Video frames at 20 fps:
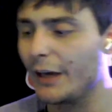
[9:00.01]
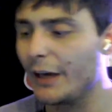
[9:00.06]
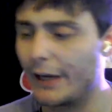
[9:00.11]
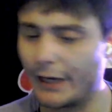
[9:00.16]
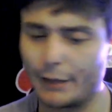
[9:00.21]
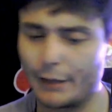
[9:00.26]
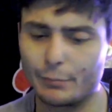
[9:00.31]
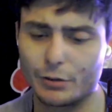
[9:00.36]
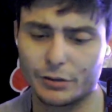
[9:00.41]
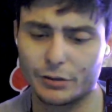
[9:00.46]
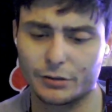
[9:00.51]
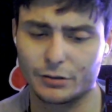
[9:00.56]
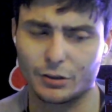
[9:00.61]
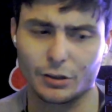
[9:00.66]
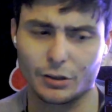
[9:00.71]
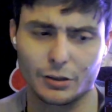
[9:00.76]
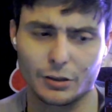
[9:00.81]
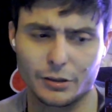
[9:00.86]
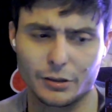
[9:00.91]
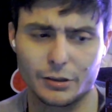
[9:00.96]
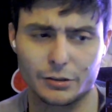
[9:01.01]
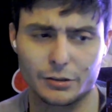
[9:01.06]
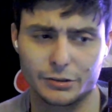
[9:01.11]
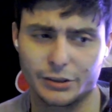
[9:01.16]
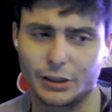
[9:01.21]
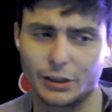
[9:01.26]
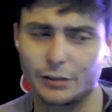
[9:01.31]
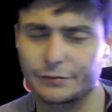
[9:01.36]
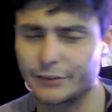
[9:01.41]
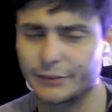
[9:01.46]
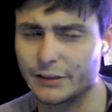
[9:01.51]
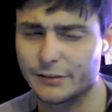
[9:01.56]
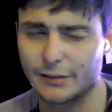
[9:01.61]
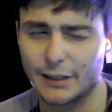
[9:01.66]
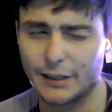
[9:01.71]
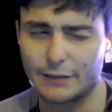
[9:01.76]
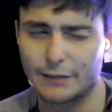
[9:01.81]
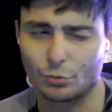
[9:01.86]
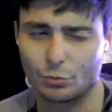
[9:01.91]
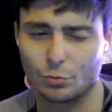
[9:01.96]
Amber Heard herself doesn't have a